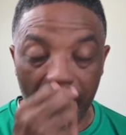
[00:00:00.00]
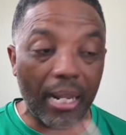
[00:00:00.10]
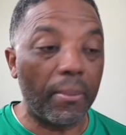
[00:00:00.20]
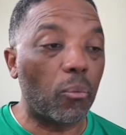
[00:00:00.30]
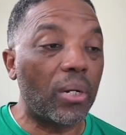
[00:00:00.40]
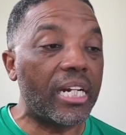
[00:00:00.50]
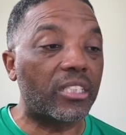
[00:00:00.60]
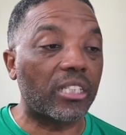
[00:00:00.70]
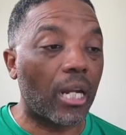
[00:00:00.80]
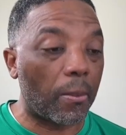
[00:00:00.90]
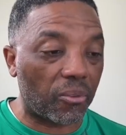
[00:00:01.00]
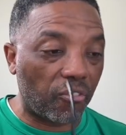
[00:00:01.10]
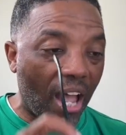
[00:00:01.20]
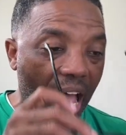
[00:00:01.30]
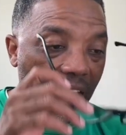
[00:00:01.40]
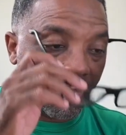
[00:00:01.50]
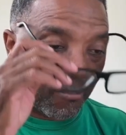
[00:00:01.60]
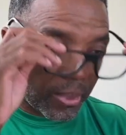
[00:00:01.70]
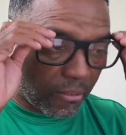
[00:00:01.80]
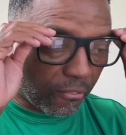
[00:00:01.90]
Let me read Psalms
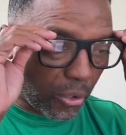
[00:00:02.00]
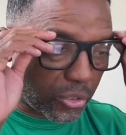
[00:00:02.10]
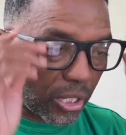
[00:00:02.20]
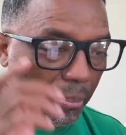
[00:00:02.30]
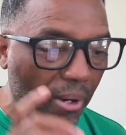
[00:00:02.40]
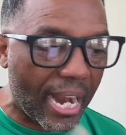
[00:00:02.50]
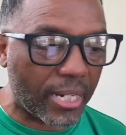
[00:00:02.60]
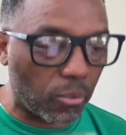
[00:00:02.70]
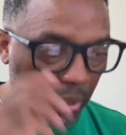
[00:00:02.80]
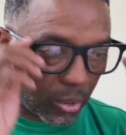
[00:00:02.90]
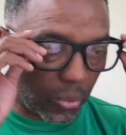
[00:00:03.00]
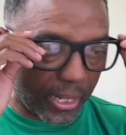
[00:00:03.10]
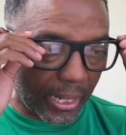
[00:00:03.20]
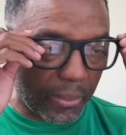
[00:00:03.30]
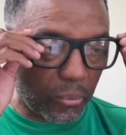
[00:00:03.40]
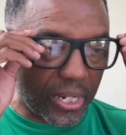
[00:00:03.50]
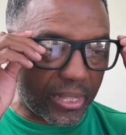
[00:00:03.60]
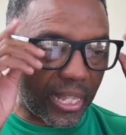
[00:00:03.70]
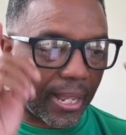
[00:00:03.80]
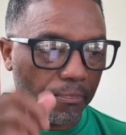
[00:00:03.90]
5, verse number 8 real quick. Let me
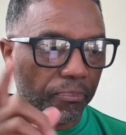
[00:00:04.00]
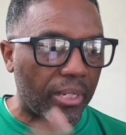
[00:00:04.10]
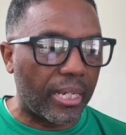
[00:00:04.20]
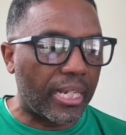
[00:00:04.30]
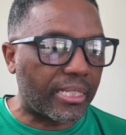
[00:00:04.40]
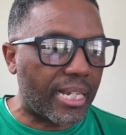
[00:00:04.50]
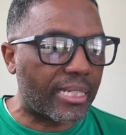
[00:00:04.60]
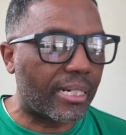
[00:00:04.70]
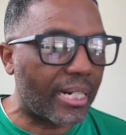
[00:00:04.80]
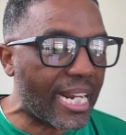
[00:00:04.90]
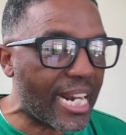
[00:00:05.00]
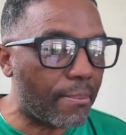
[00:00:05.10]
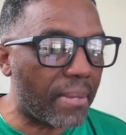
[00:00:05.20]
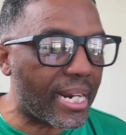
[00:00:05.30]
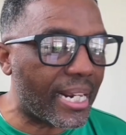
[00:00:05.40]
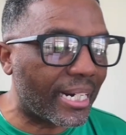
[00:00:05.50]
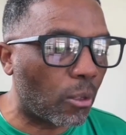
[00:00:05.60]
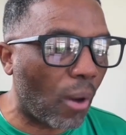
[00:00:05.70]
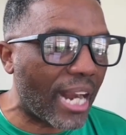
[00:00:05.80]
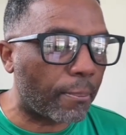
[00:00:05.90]
read that. It says, "Lead me in
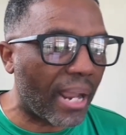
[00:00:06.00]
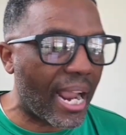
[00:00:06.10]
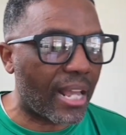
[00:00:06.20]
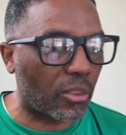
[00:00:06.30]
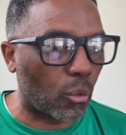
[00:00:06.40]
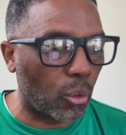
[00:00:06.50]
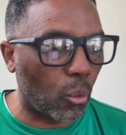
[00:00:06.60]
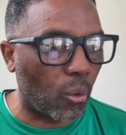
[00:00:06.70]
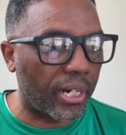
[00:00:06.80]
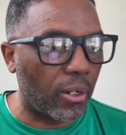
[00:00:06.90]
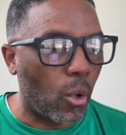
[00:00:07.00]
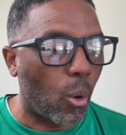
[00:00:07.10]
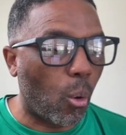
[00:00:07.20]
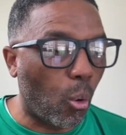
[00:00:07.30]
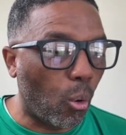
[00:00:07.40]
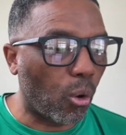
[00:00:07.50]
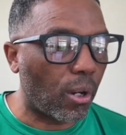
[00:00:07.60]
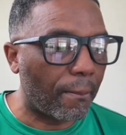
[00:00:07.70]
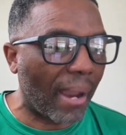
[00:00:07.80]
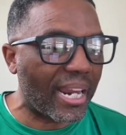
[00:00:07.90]
the right path, O Lord,
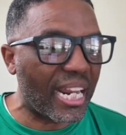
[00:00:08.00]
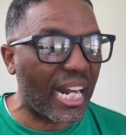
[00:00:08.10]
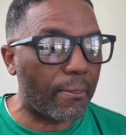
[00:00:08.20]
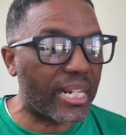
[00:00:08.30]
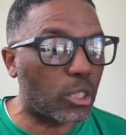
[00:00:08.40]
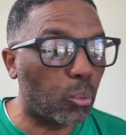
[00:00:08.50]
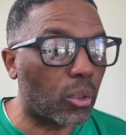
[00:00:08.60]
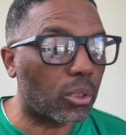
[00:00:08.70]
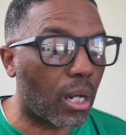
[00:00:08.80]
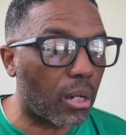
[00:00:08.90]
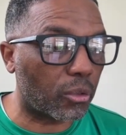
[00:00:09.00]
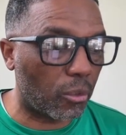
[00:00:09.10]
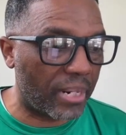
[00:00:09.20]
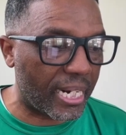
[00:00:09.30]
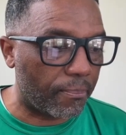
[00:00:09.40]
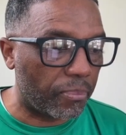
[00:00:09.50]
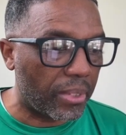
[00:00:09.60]
or my enemies will conquer me.